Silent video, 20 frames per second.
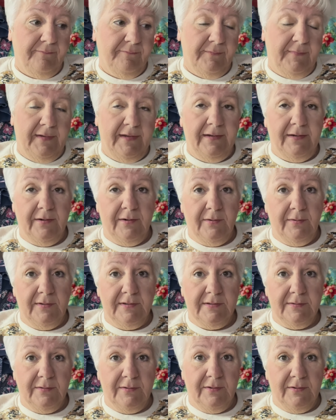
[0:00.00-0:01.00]
you know,
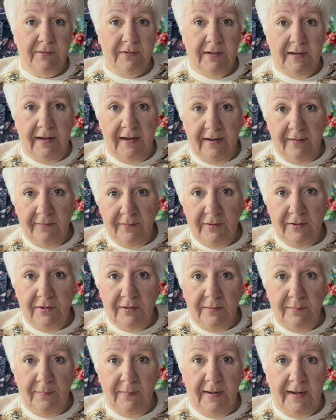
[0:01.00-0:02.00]
it, you're going to have
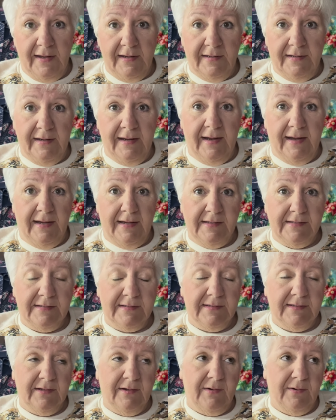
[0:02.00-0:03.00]
good and bad days.
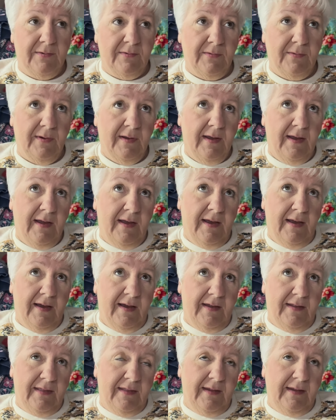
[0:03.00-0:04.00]
So
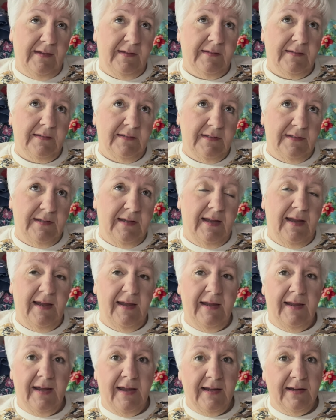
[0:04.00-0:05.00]
I think
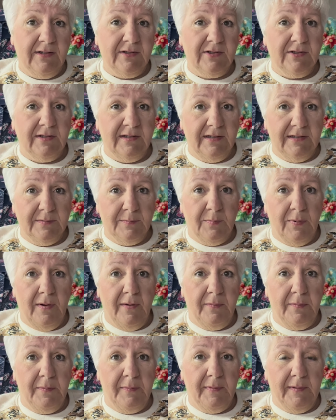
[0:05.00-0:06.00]
today actually is
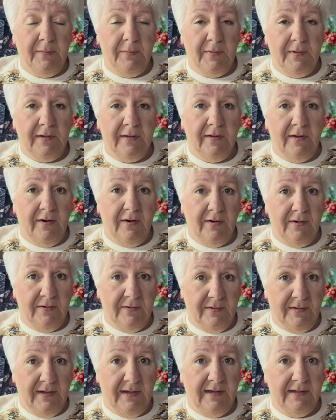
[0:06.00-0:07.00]
probably one of the
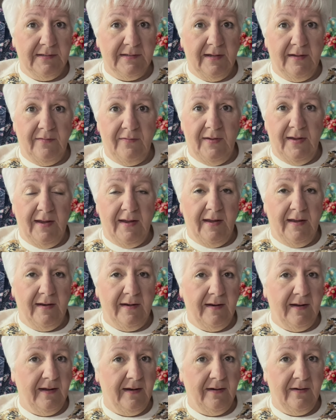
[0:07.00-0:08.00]
harder days I've
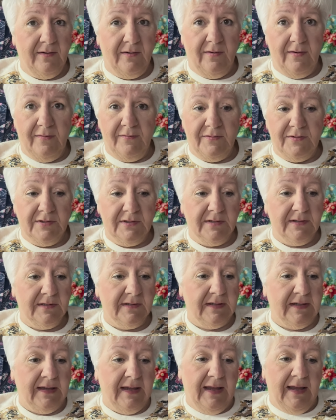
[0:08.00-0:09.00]
had. I don't know. I've
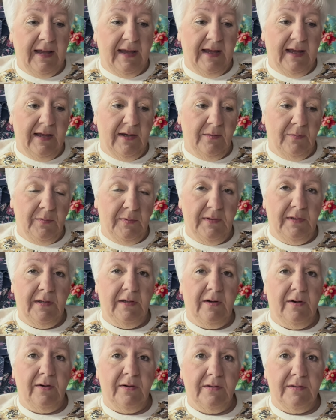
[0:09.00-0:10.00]
just had a really
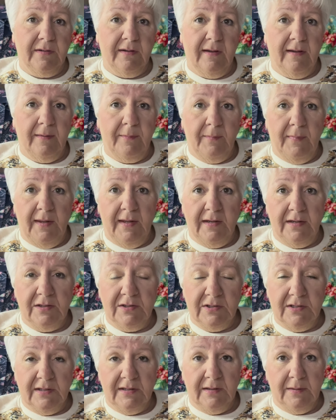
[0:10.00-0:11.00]
hard time
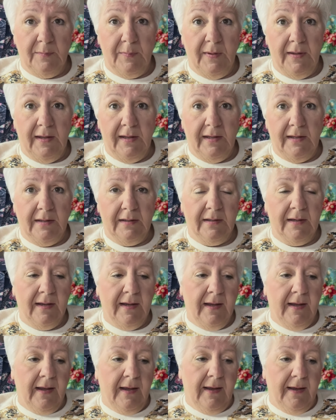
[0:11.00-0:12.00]
managing the pain.
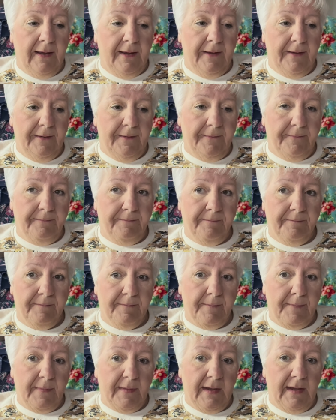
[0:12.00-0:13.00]
Um,
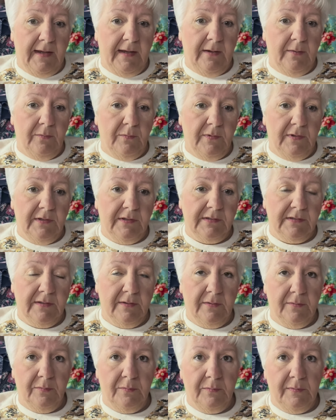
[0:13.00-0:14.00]
it was
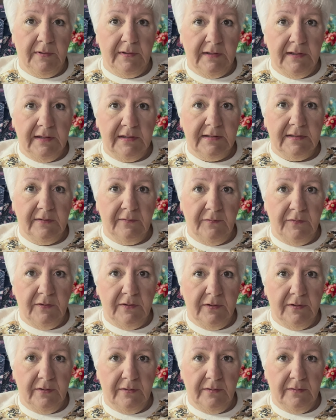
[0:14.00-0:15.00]
a really
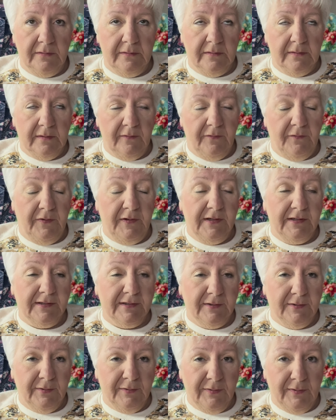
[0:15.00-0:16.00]
difficult
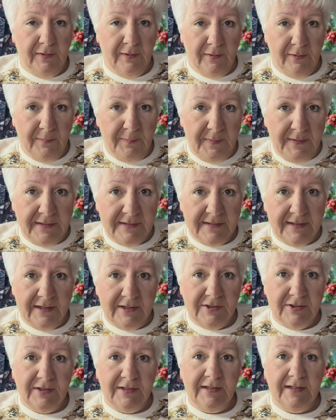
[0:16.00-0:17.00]
physical therapy
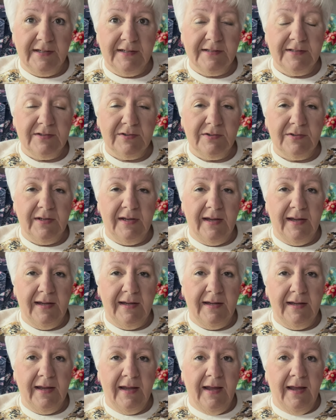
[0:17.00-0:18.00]
session
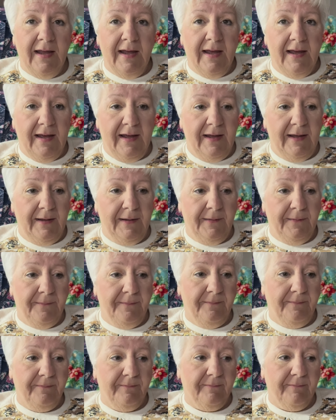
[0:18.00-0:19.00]
yesterday.
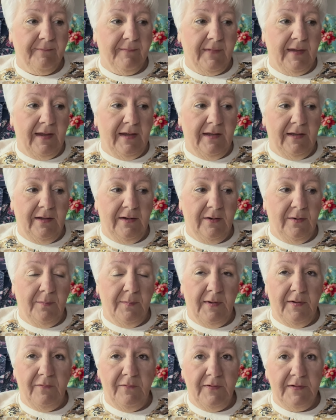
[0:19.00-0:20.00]
Um, you know,
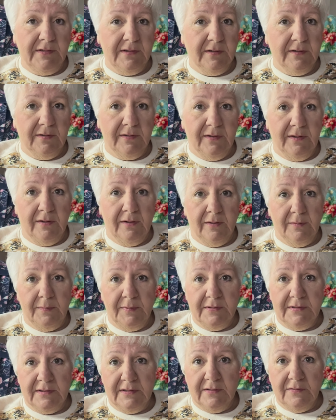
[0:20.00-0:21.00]
my physical
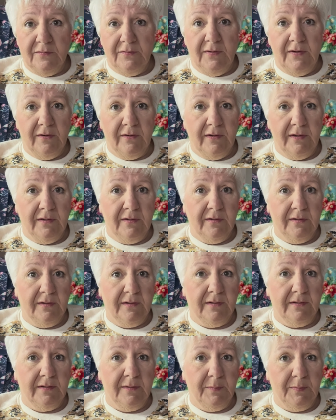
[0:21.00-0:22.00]
therapist is very
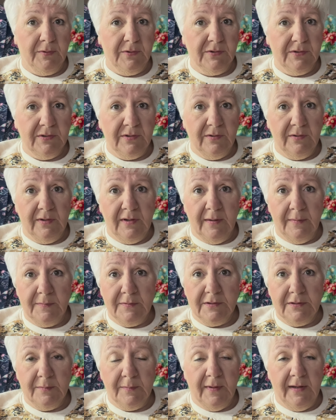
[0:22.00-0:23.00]
good. The person who
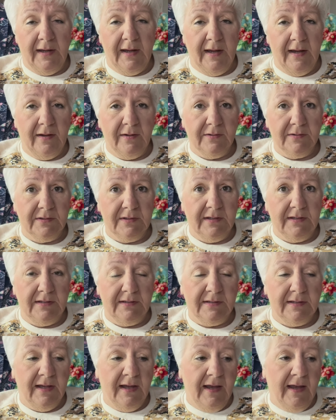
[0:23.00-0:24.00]
comes to my house,
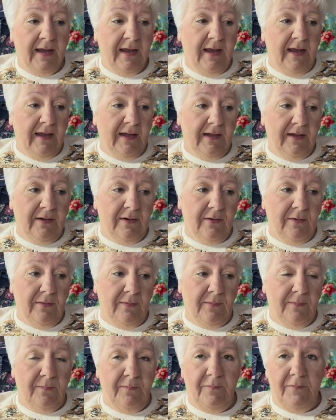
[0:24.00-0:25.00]
he's, you
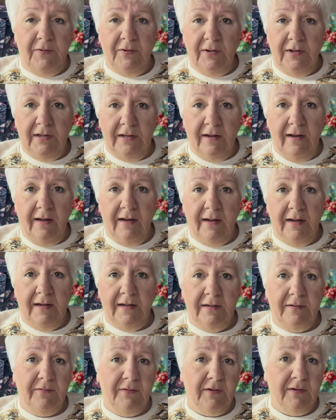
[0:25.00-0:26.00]
know, very
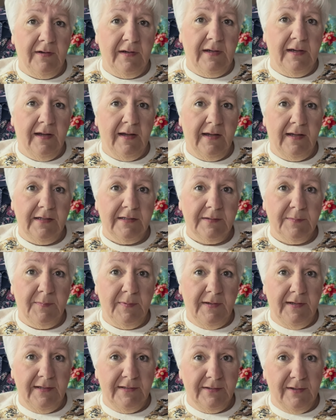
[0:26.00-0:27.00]
kind, very nice,
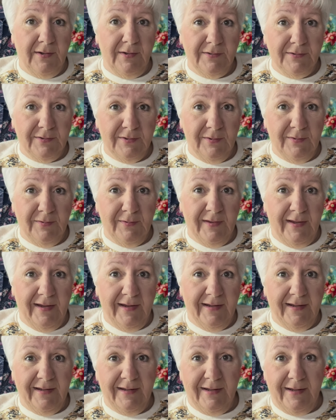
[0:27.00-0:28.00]
but he's also
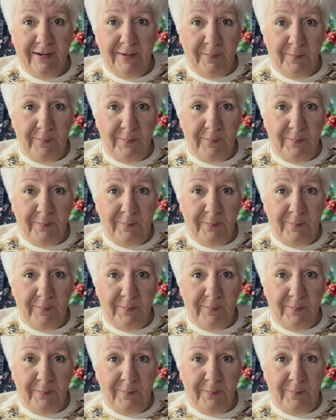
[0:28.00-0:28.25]
like, you know,